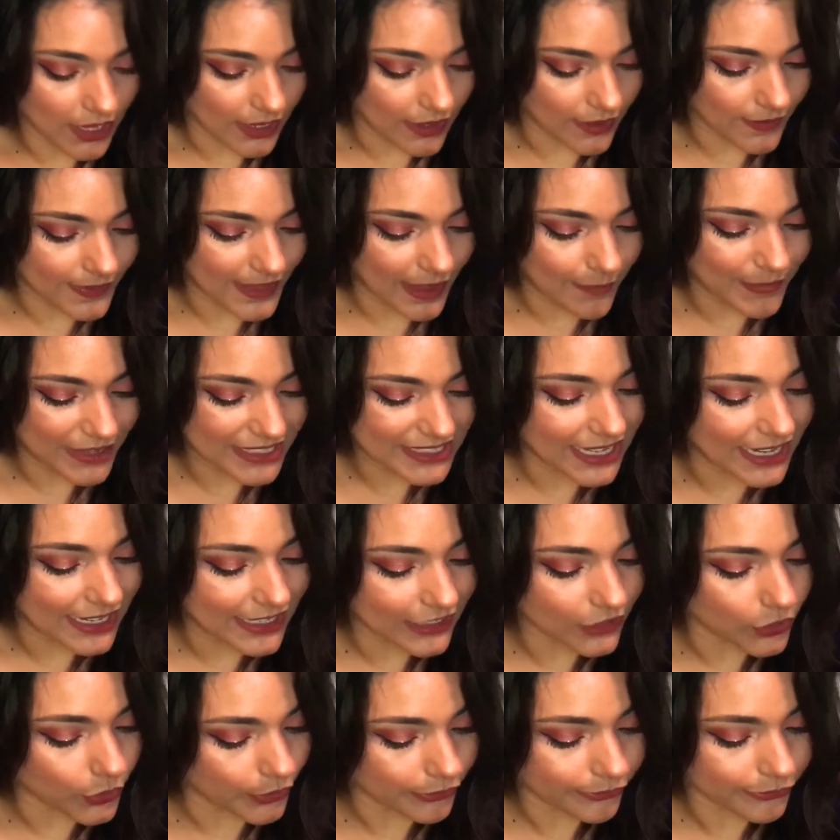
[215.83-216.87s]
that
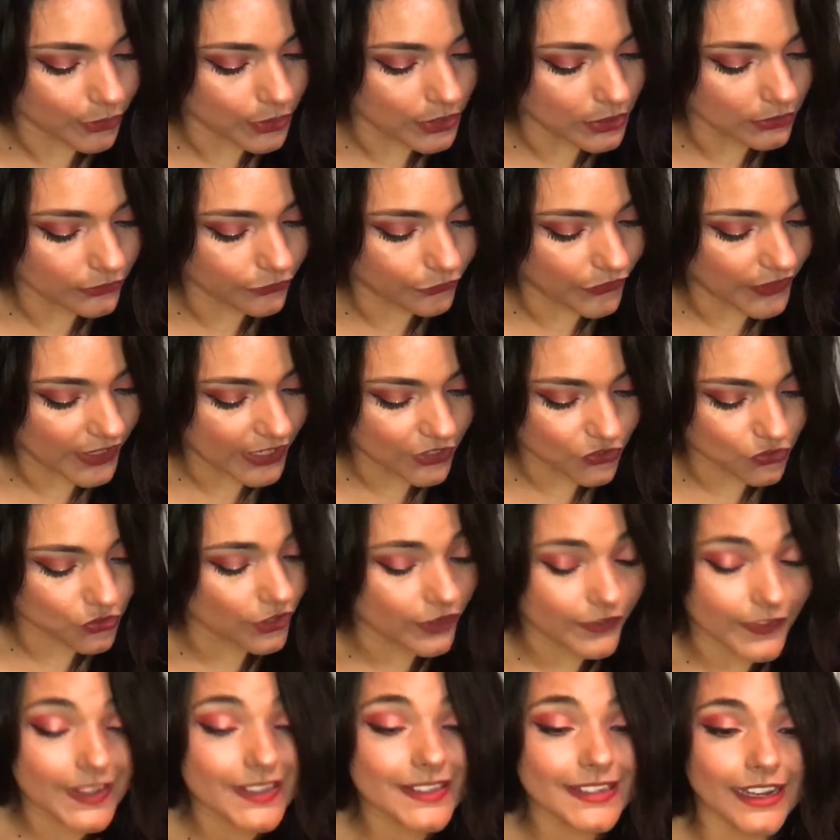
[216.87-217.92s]
metallic or foiled finish or
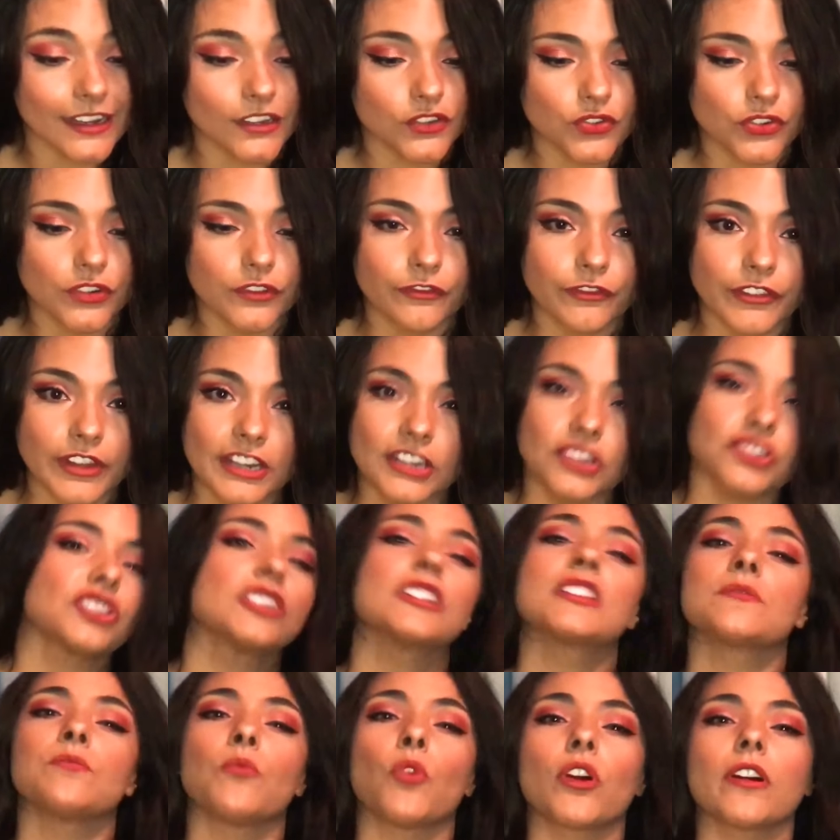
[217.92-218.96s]
even textured finish.
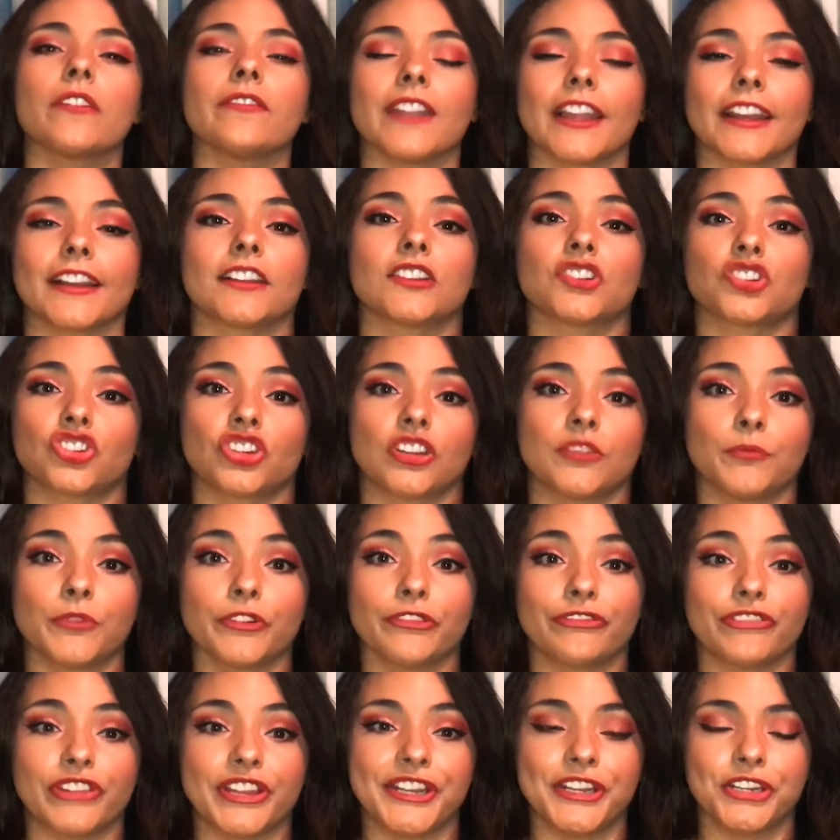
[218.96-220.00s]
It's more of like a
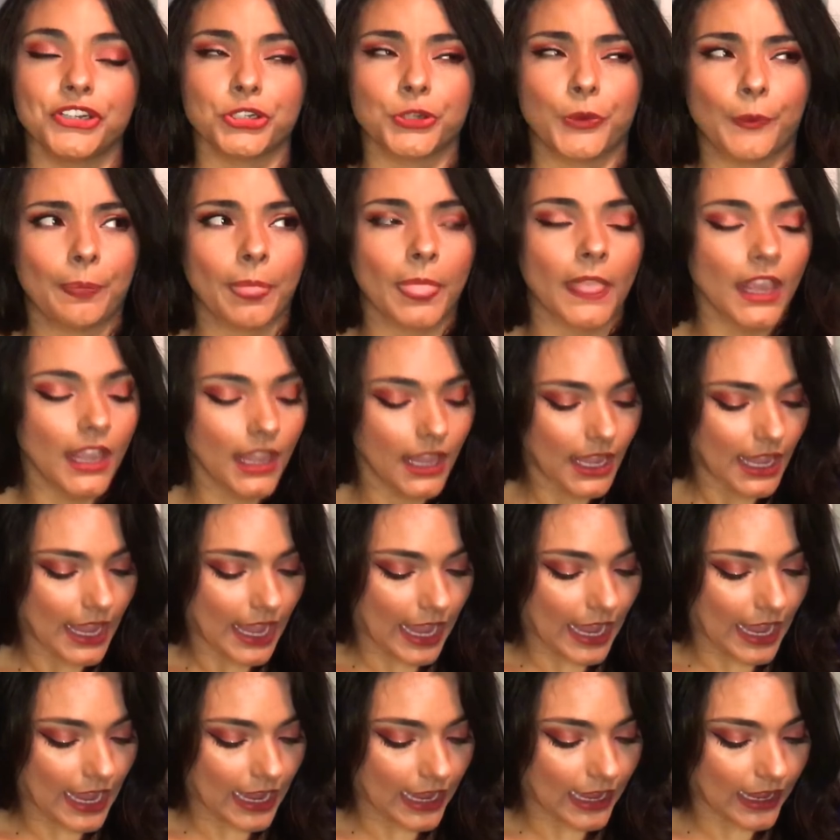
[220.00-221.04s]
shimmer finish,
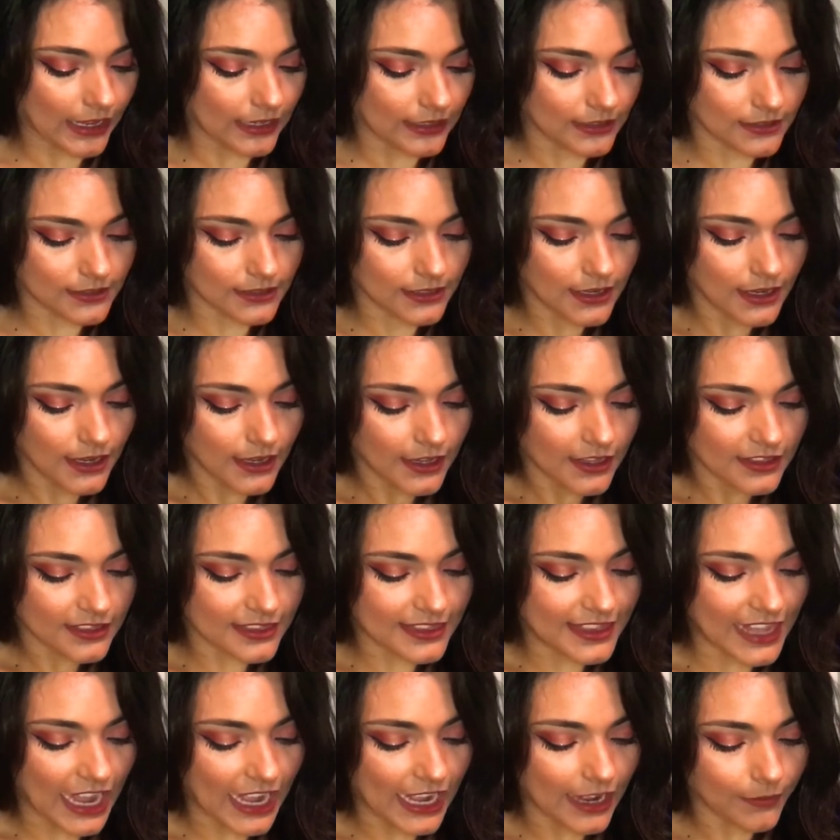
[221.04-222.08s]
and
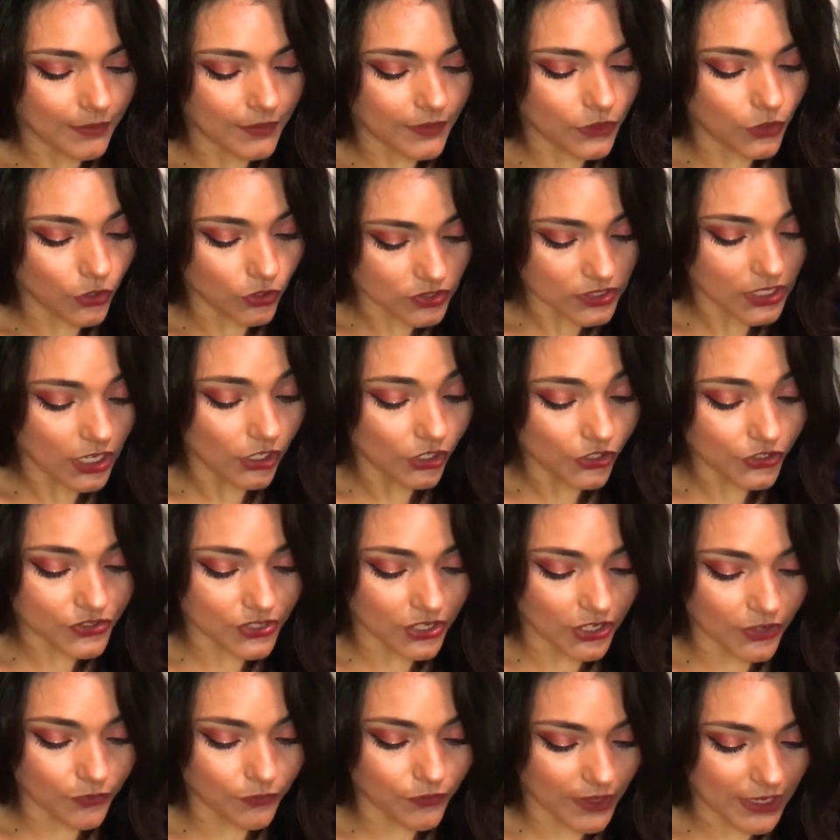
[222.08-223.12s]
those colors
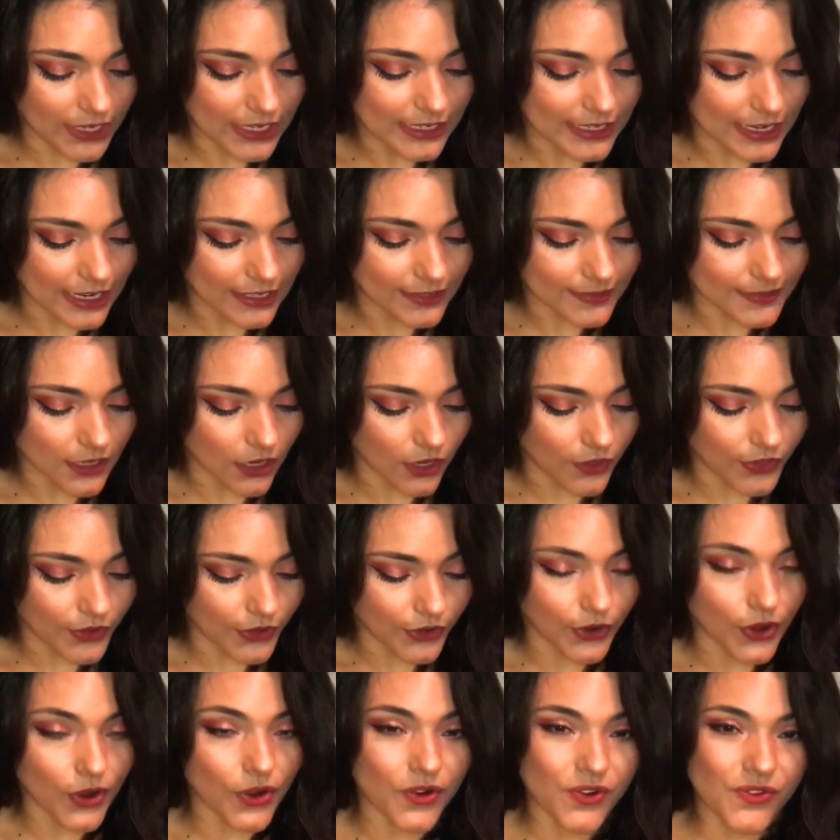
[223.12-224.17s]
are really nice on
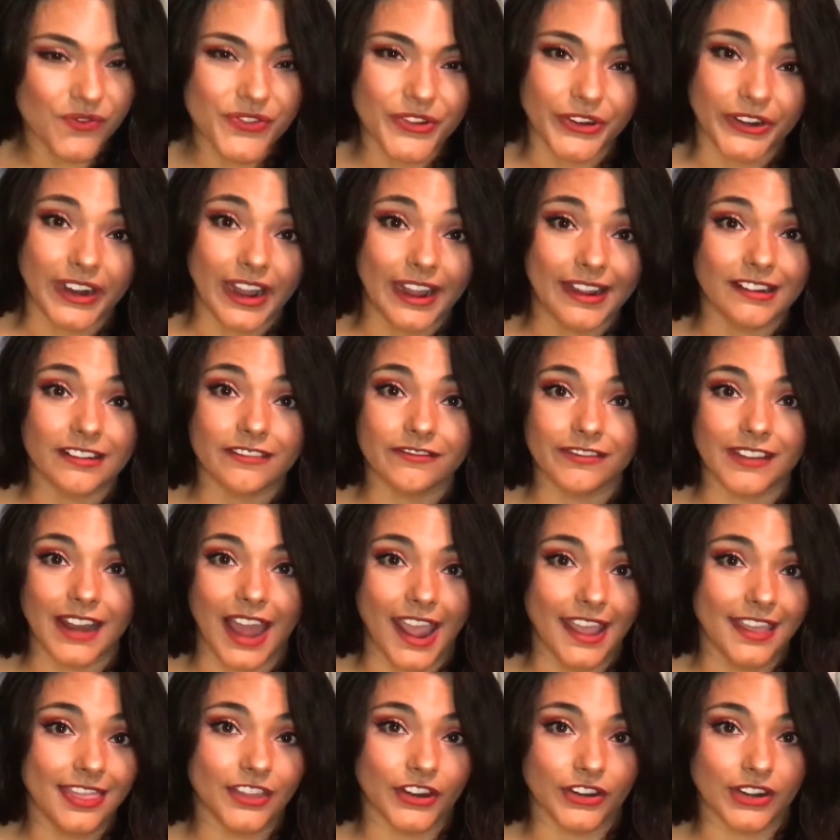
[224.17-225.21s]
their own. They're kind of
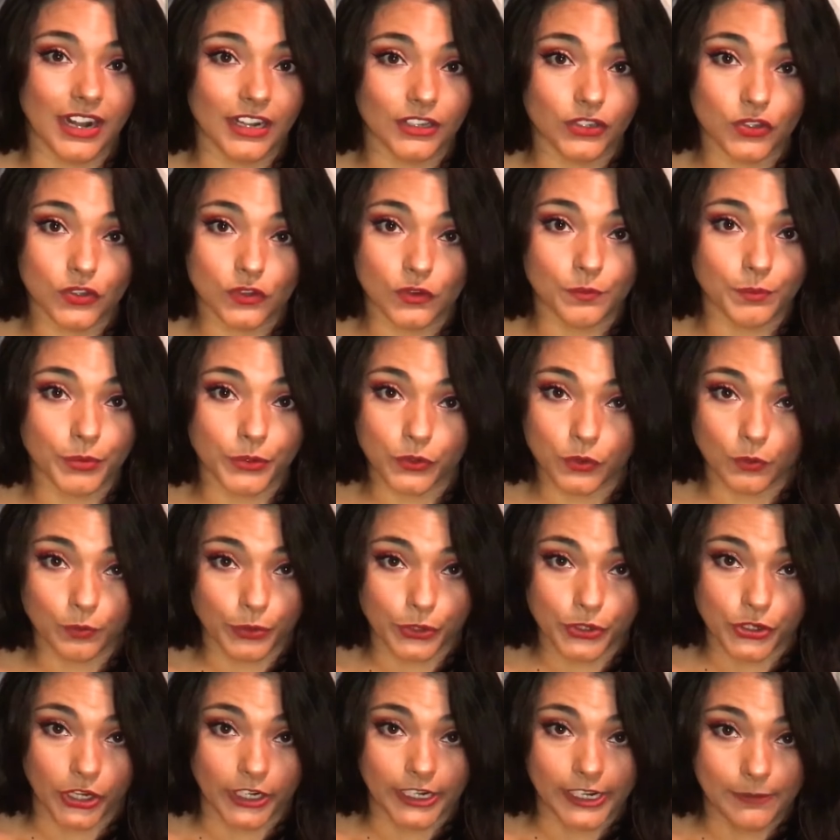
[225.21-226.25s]
light. They're not super
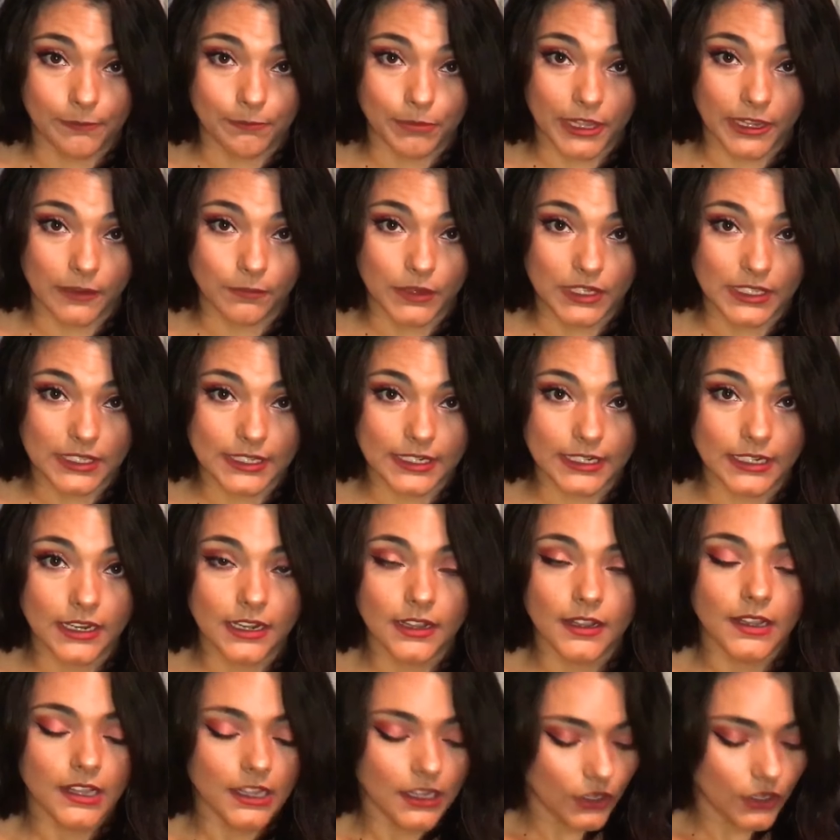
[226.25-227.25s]
dark and pigmented.